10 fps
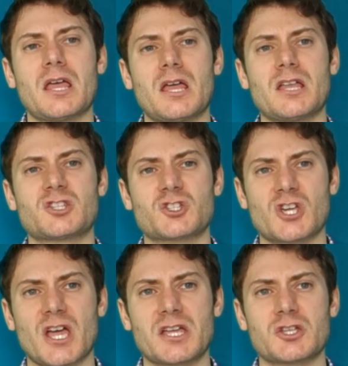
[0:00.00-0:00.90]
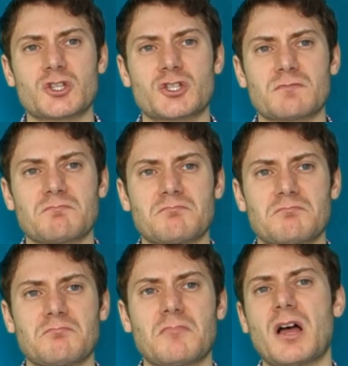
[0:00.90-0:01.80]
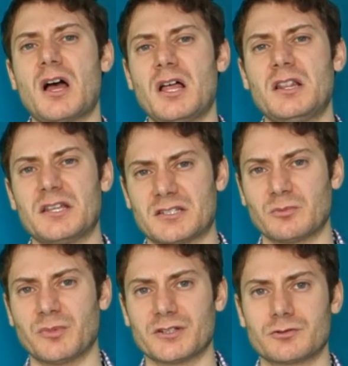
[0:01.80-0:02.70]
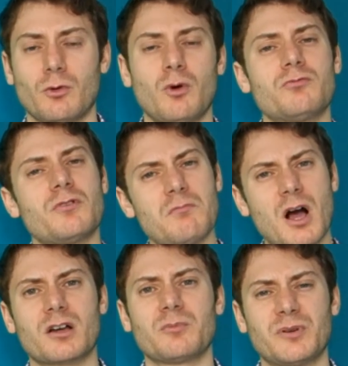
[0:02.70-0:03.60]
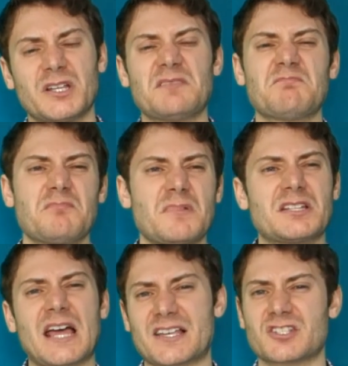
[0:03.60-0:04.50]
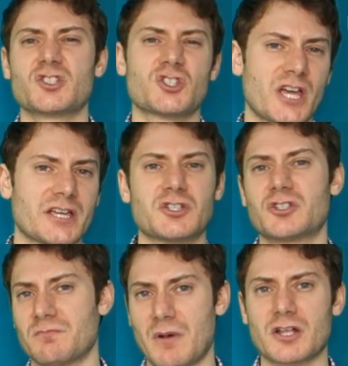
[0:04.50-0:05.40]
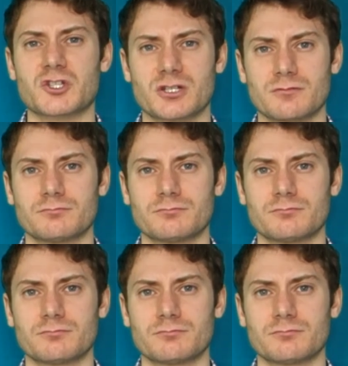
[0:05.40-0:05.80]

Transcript: it's changed a little bit, or remarkably, it hasn't changed much.